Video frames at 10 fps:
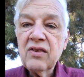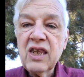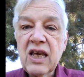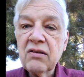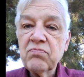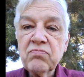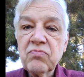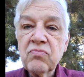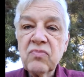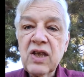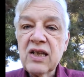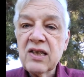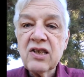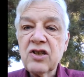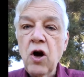then this
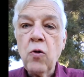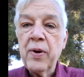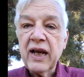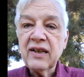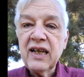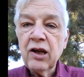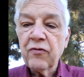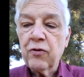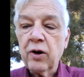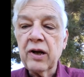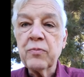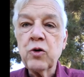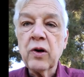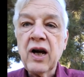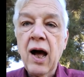is no big deal for him
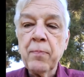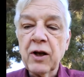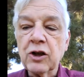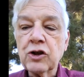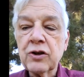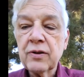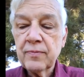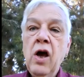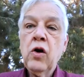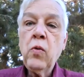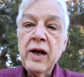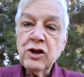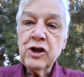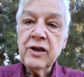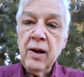to accomplish.
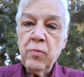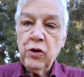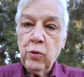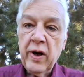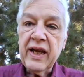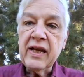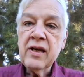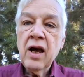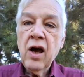Question number three,